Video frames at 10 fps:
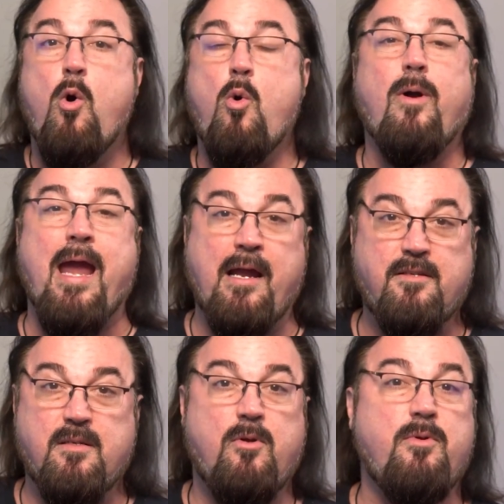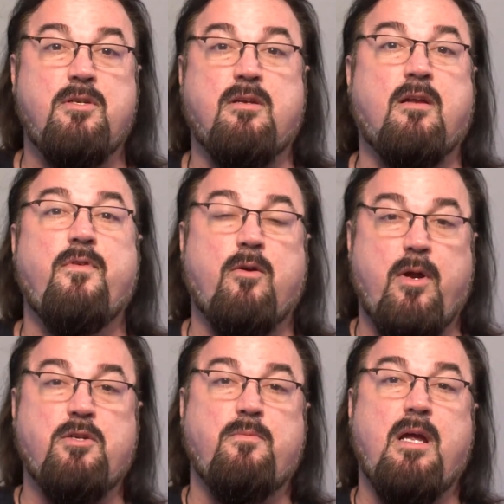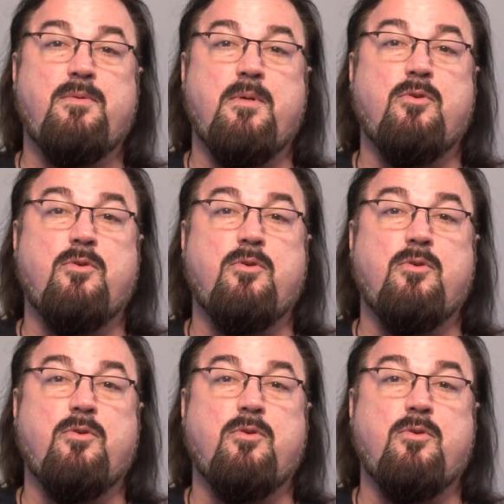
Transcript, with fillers: or Ansible, which is a configuration management